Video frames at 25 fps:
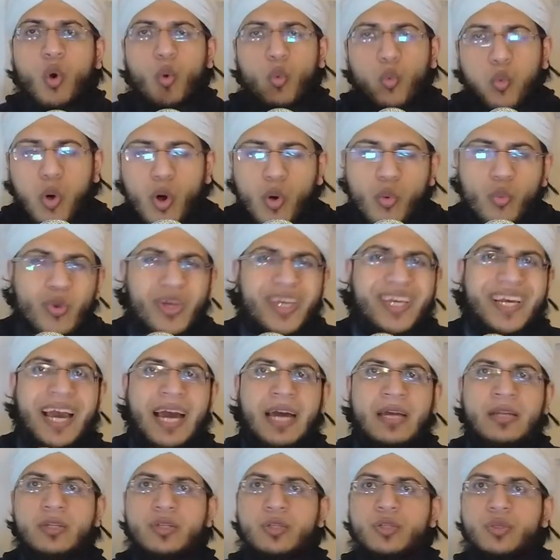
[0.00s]
what we
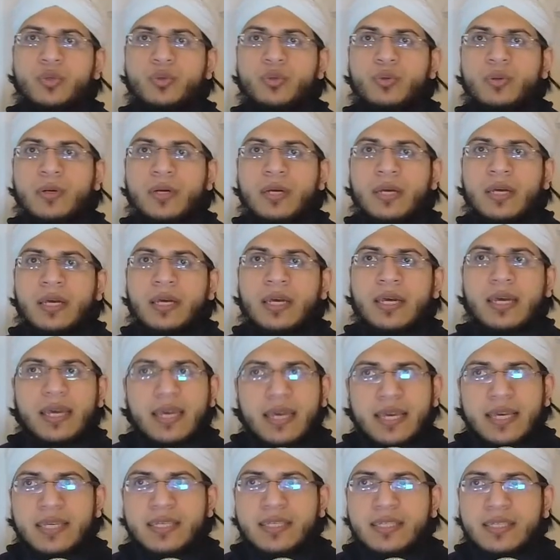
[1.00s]
can do
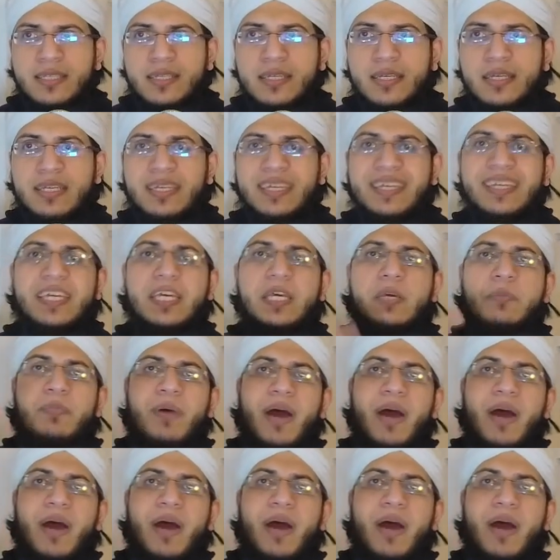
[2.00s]
is keep